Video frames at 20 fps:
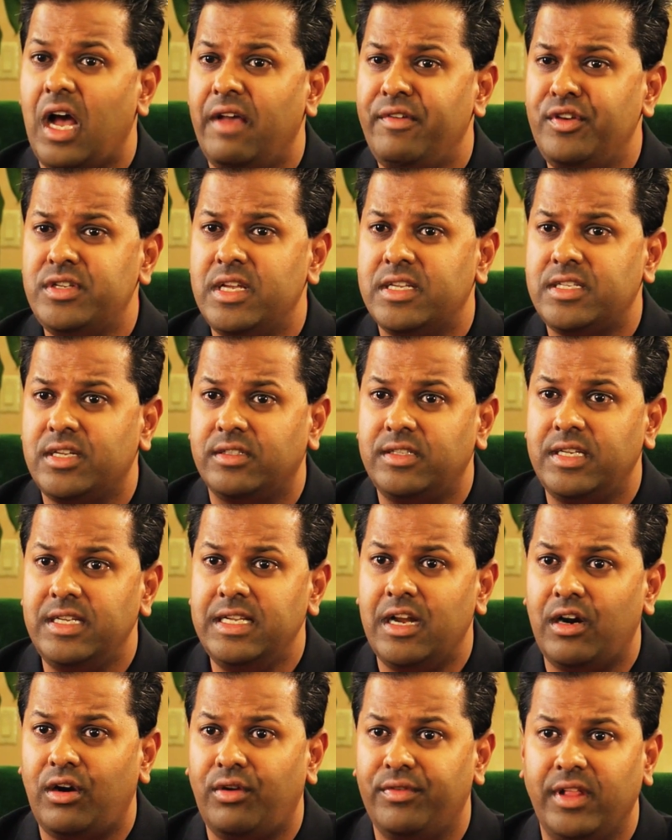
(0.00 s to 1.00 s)
I've used SLT
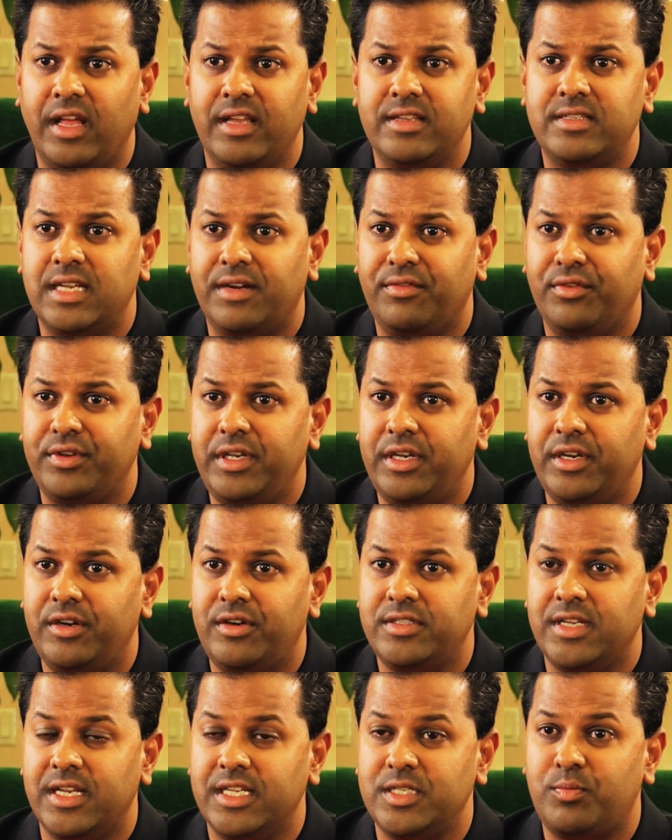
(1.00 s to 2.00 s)
now over the last several
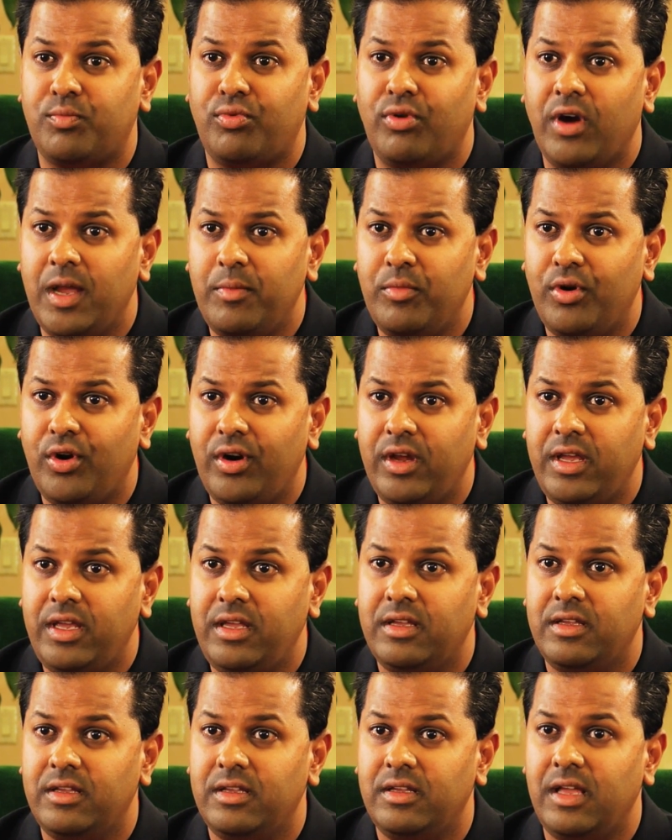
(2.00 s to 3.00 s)
years as primary,
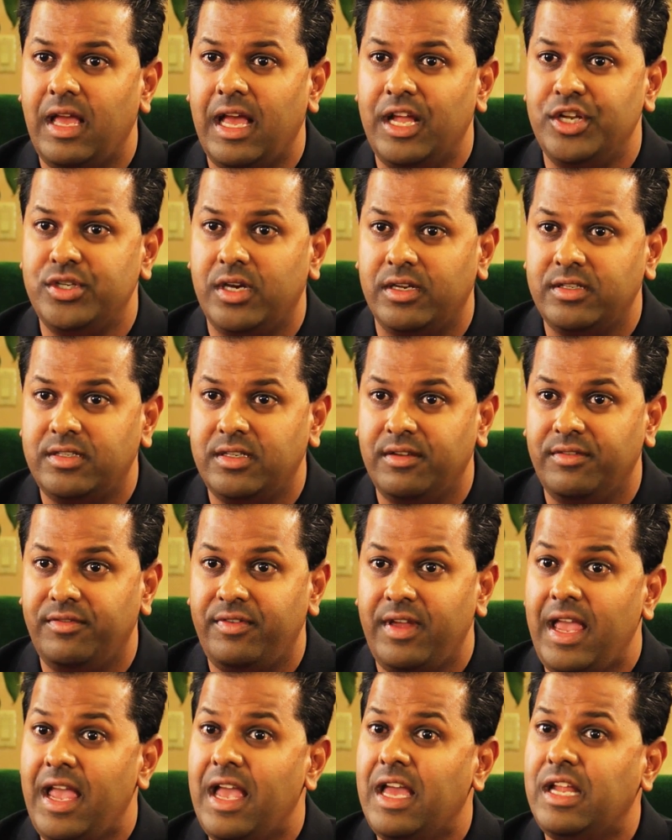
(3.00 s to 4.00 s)
adjunctive,
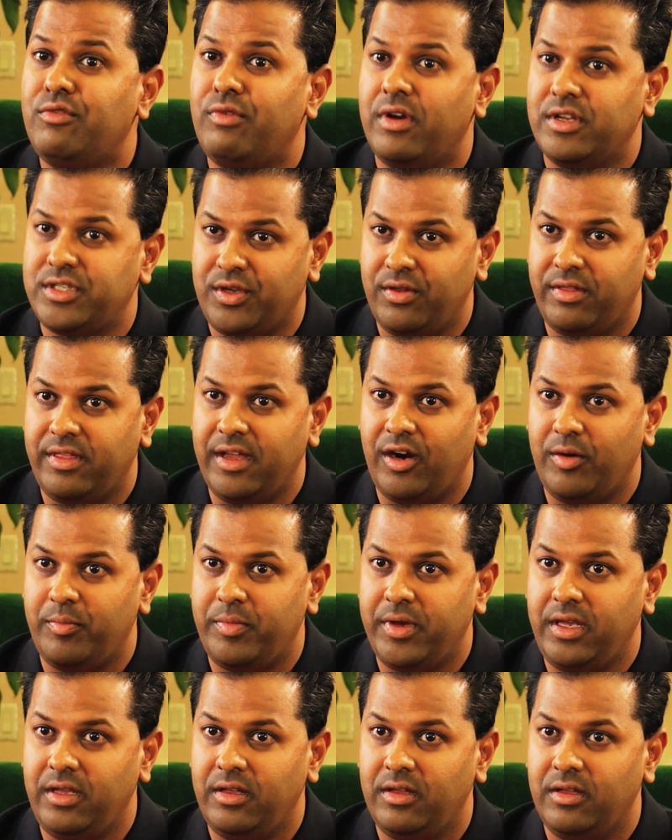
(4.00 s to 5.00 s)
and rescue
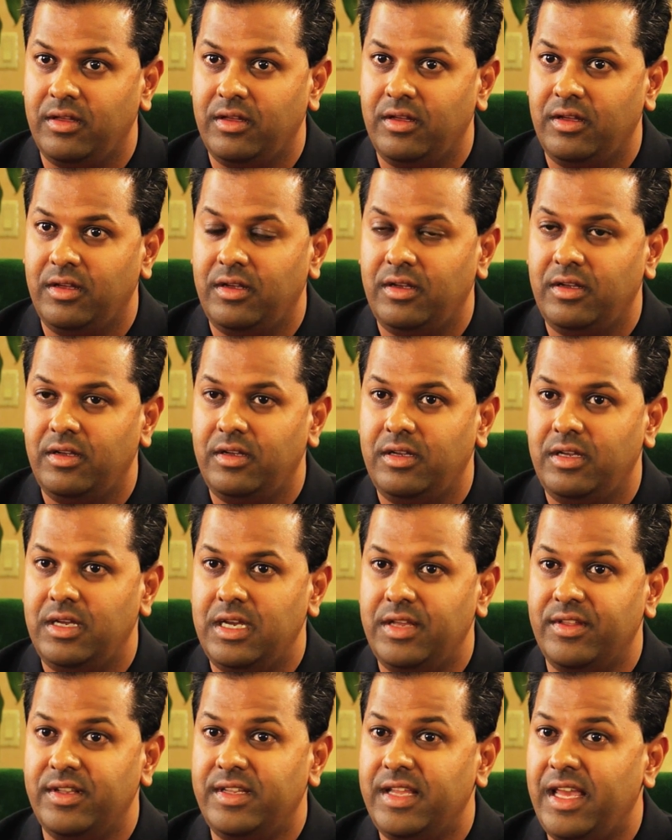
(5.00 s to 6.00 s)
therapy.
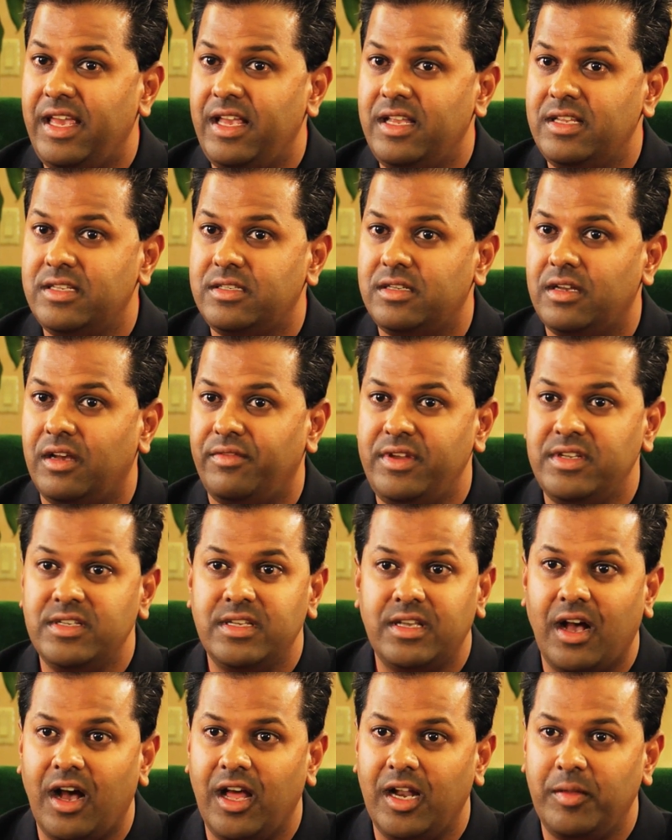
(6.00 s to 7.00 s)
In the days of these
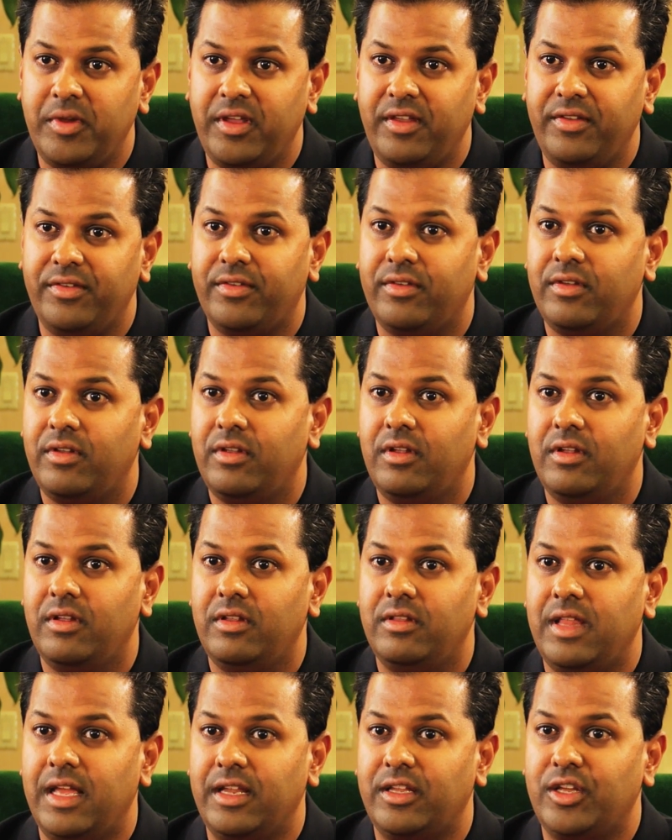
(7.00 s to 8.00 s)
economies
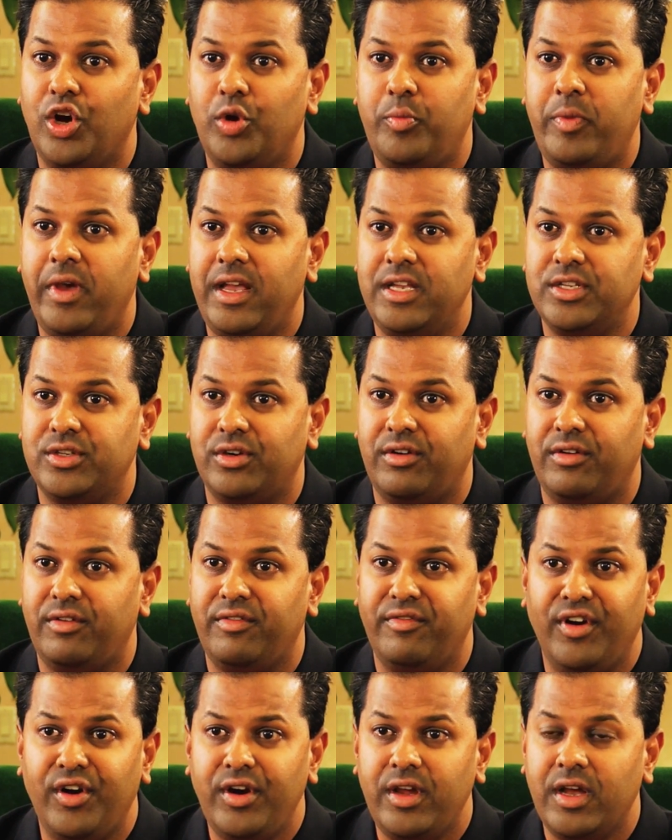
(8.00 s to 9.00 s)
that copays are
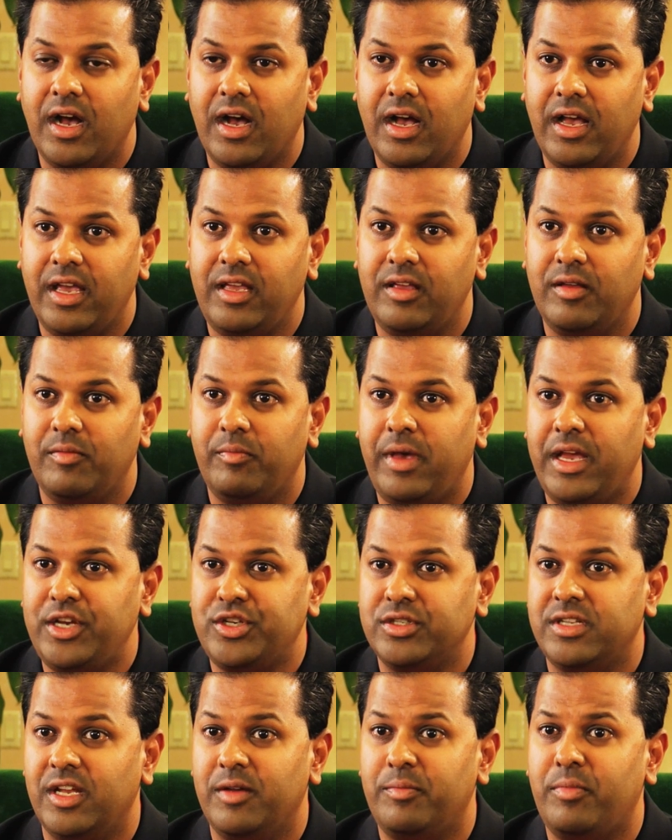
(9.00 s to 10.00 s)
very high,
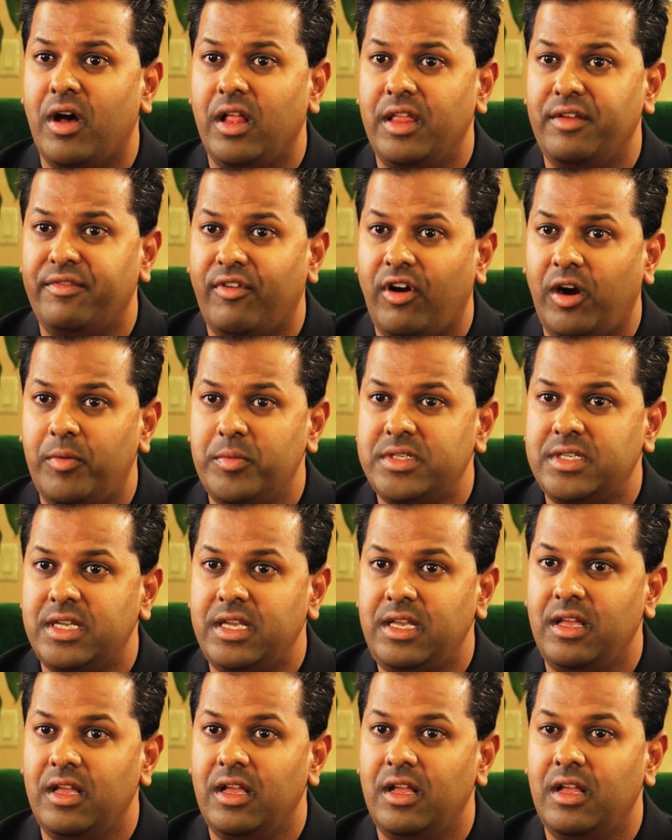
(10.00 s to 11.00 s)
patients have
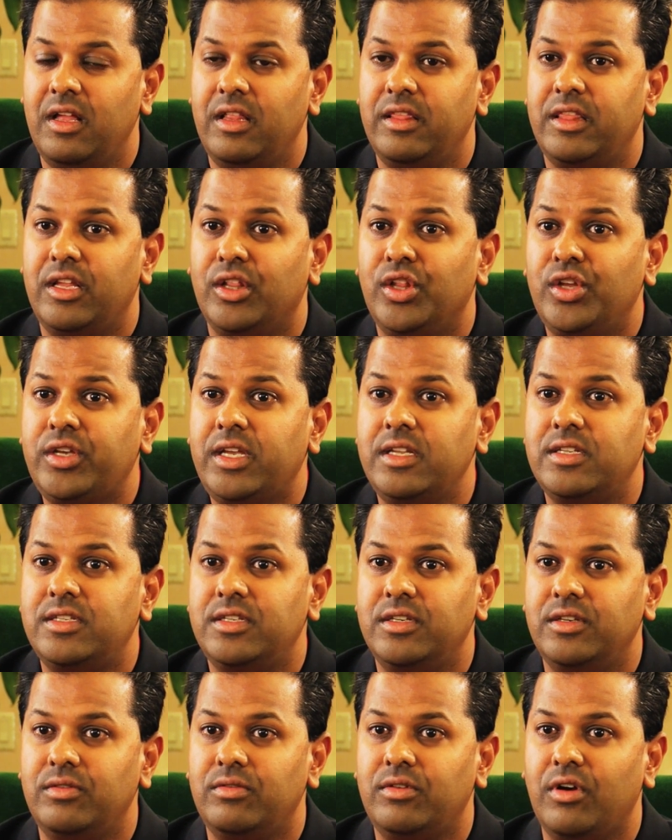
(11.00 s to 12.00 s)
polypharmacy, they're looking
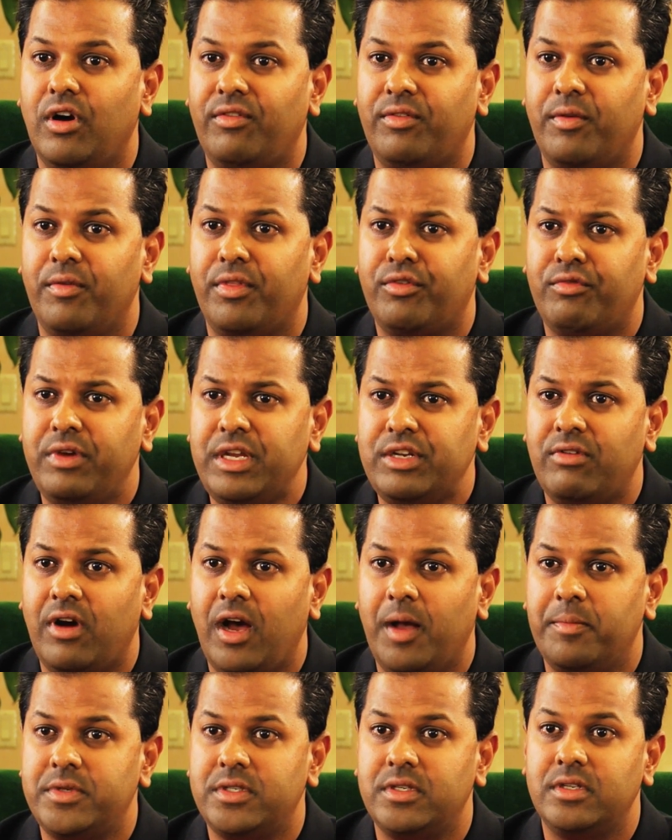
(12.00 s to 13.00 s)
to go from 3
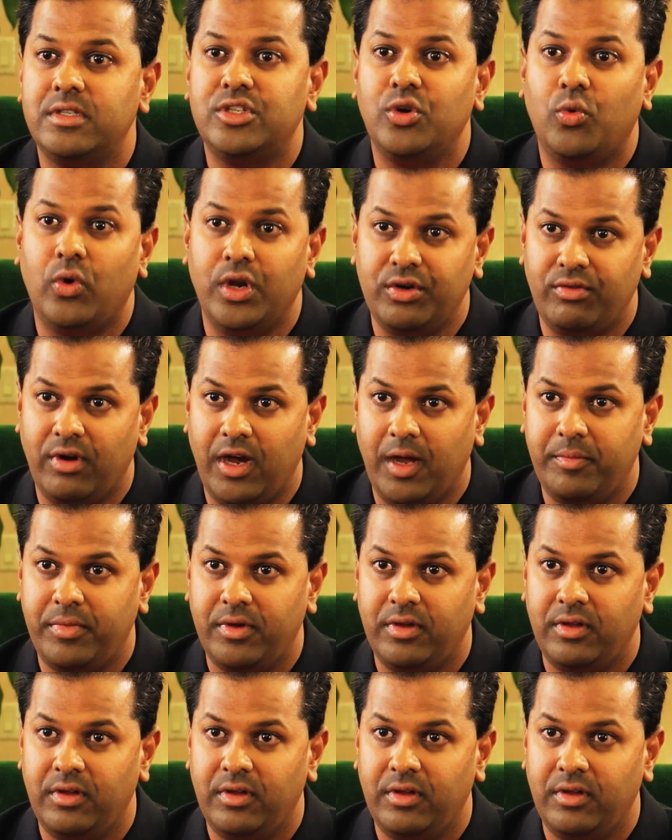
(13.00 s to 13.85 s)
drops to 1 drop.